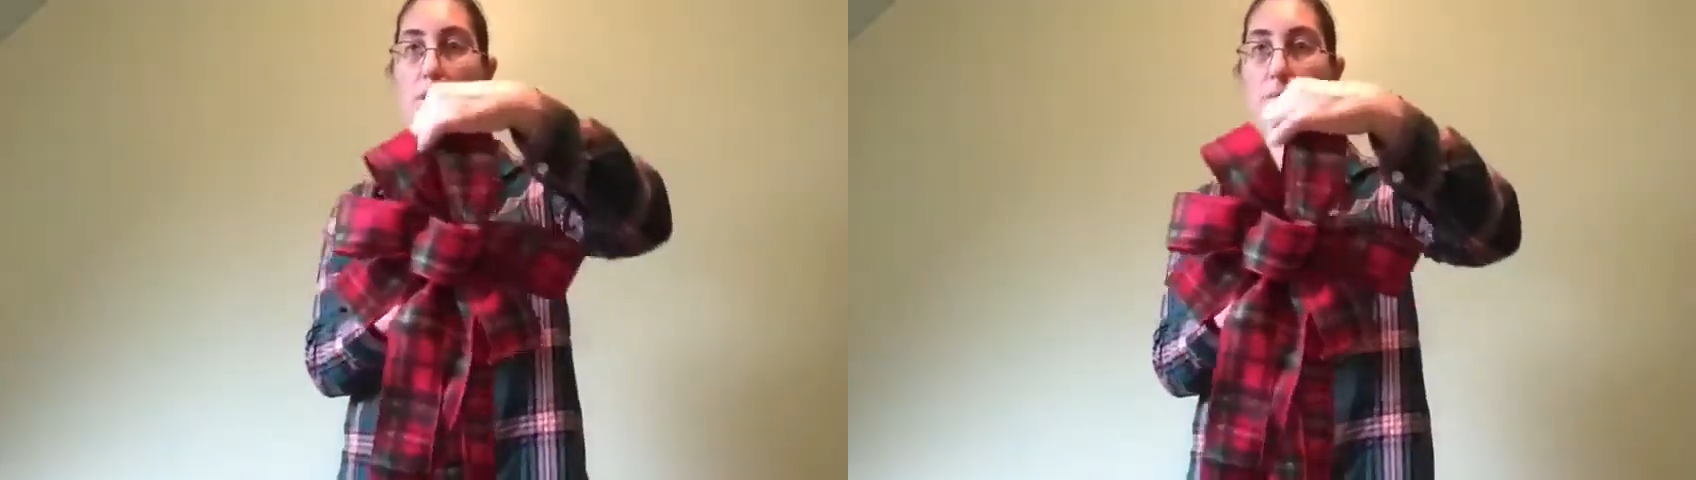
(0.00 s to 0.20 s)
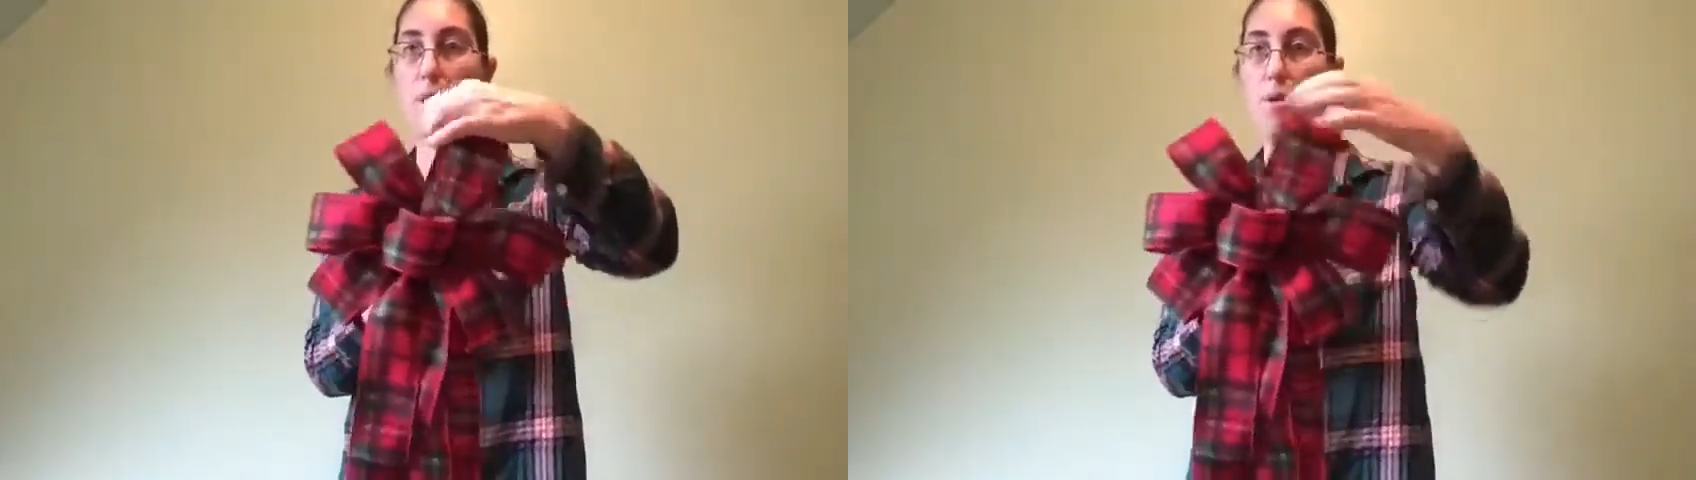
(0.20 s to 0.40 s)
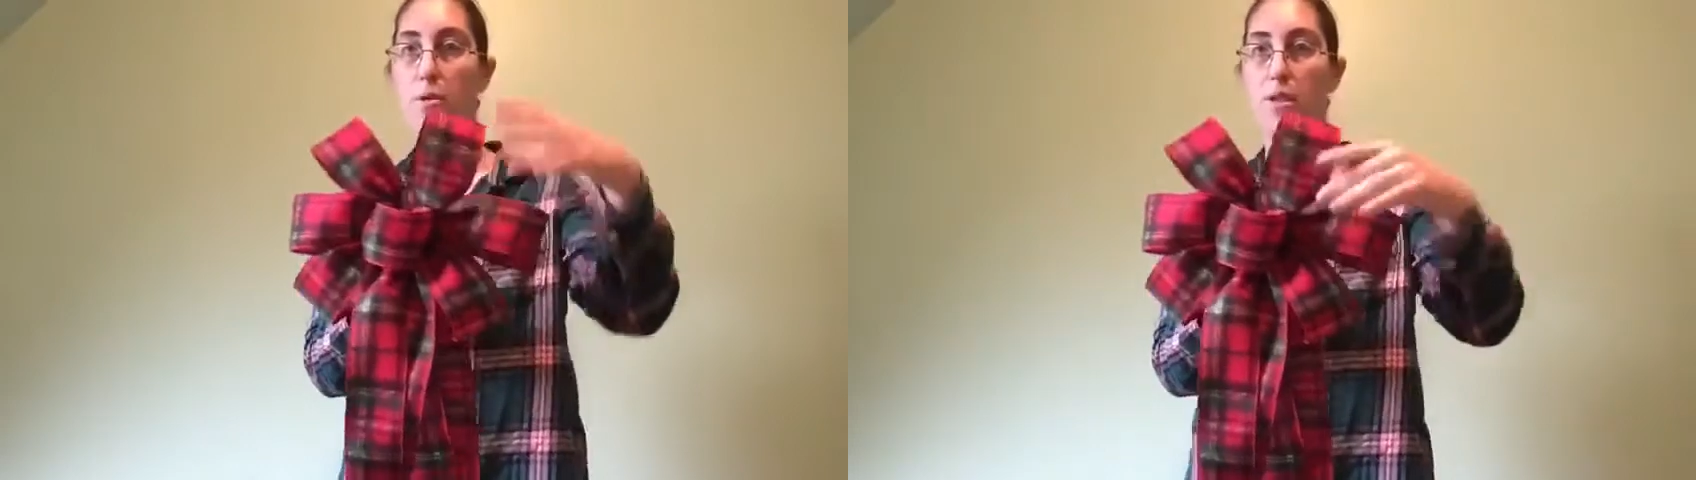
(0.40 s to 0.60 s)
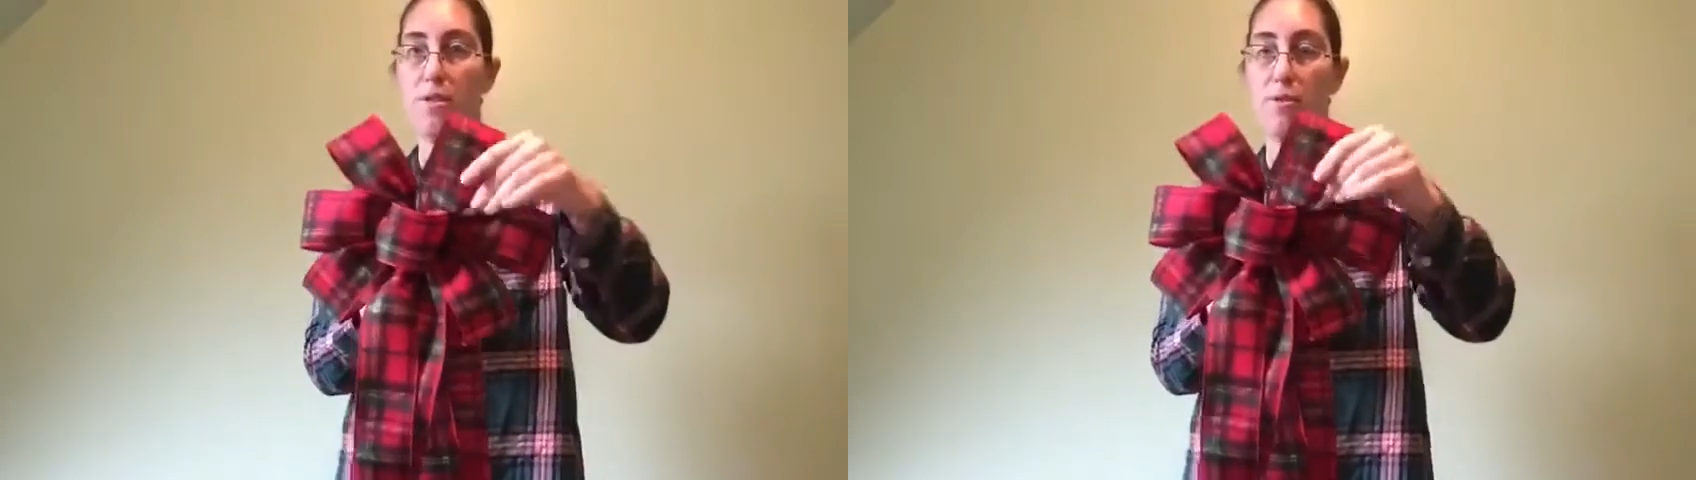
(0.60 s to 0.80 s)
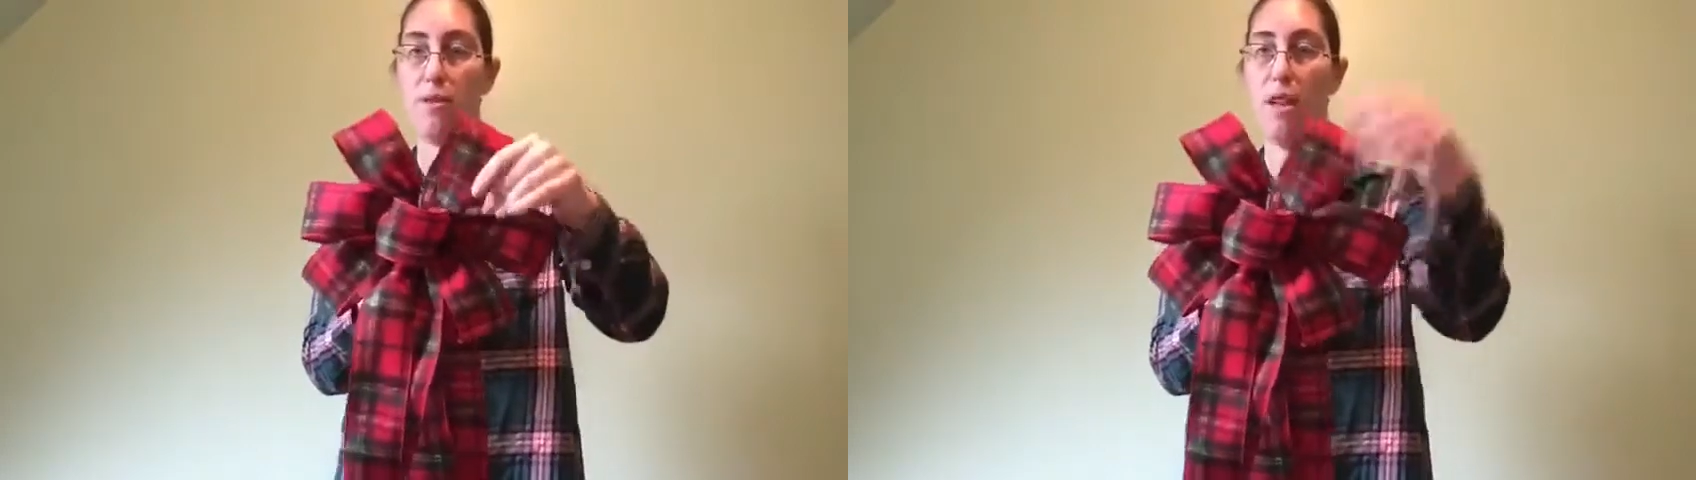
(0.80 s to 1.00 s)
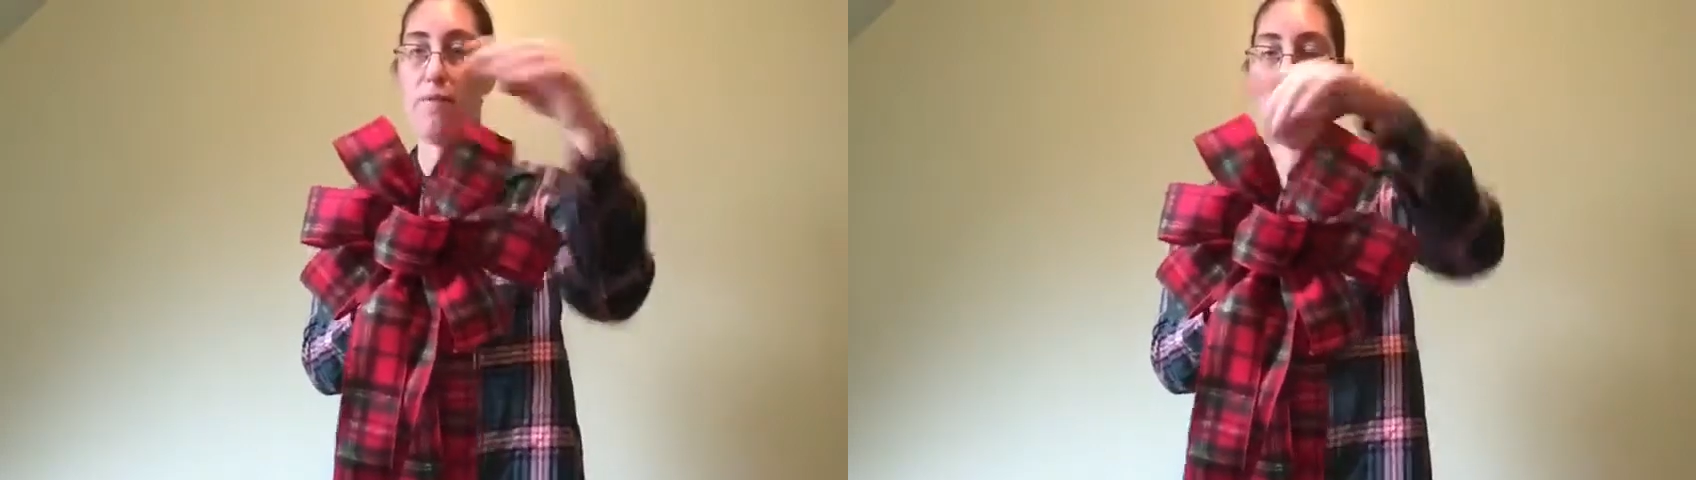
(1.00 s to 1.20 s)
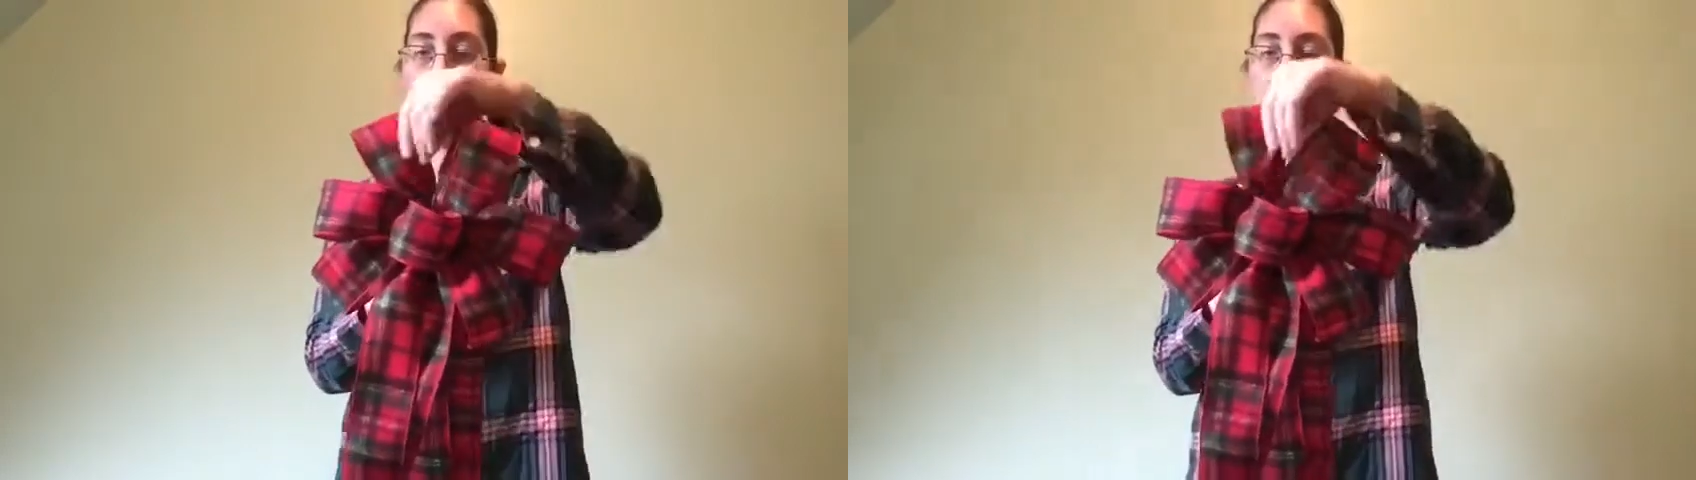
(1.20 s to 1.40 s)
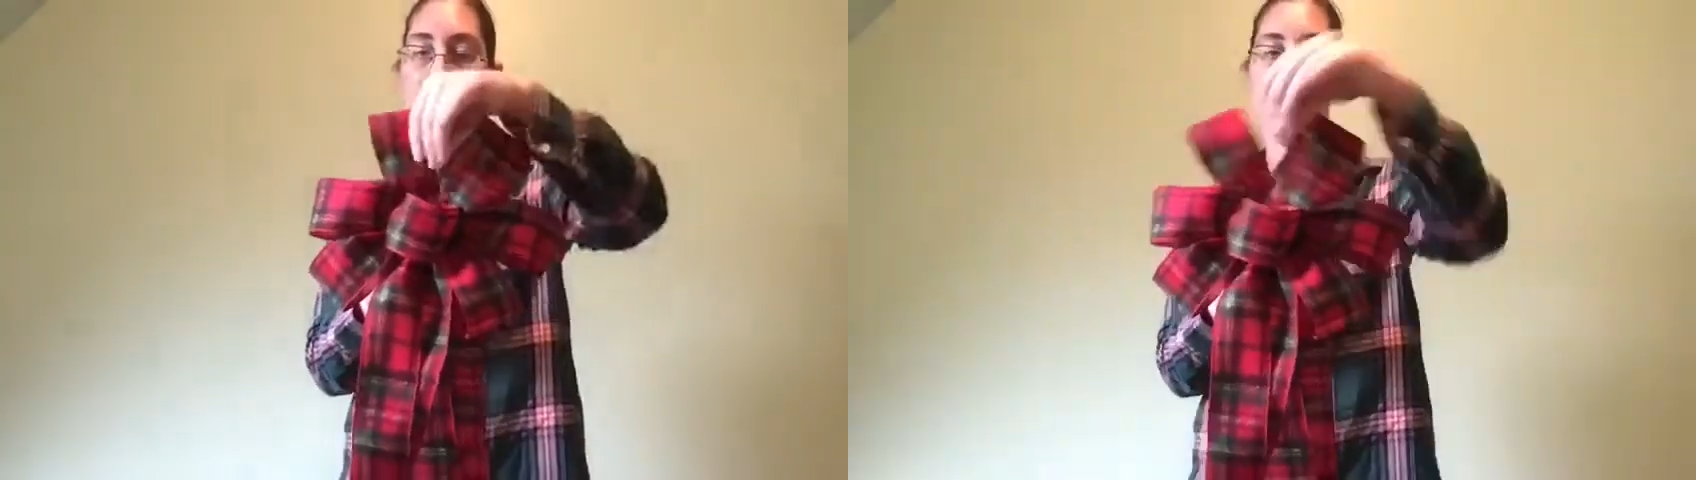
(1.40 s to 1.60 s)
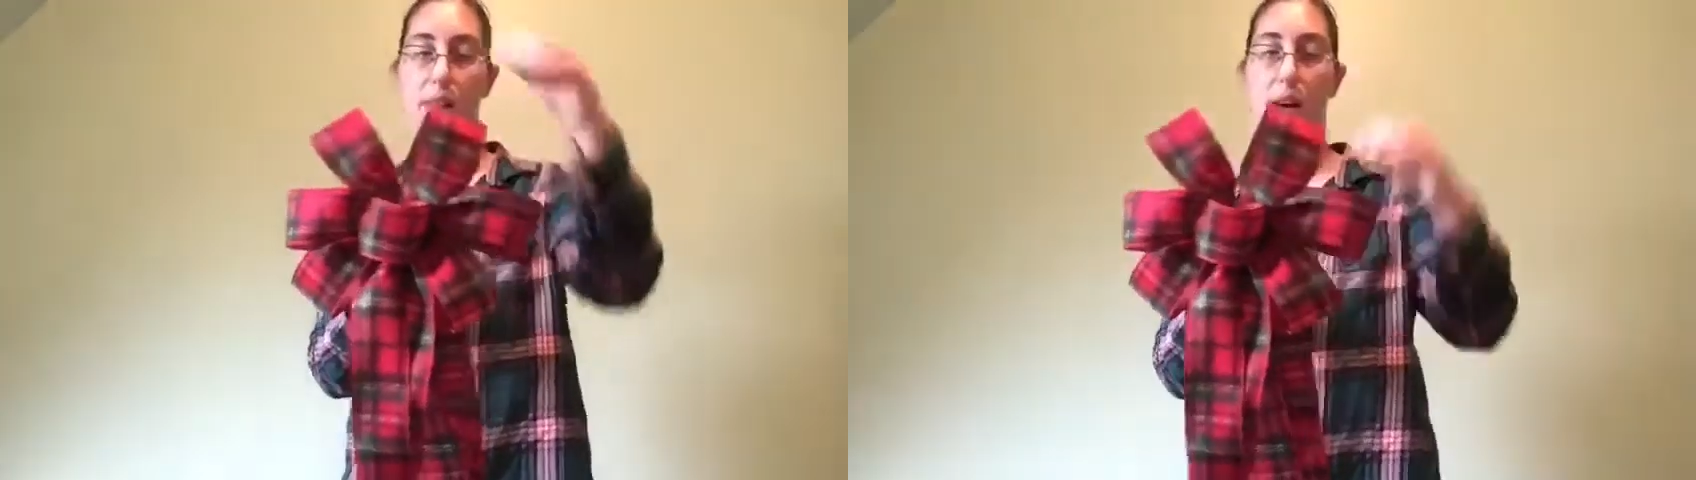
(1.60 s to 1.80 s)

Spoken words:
bow, you just kind of bring these